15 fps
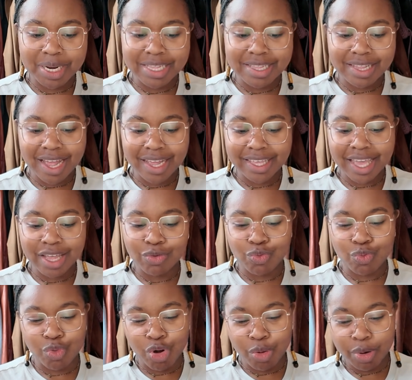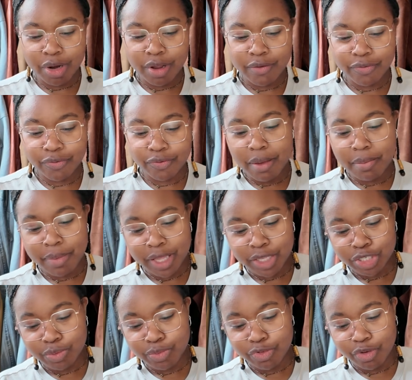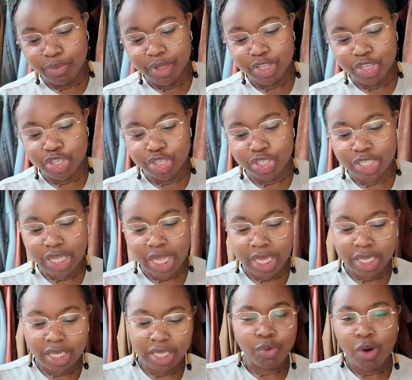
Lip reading: but it's not yet warm enough in Belgium for me to just like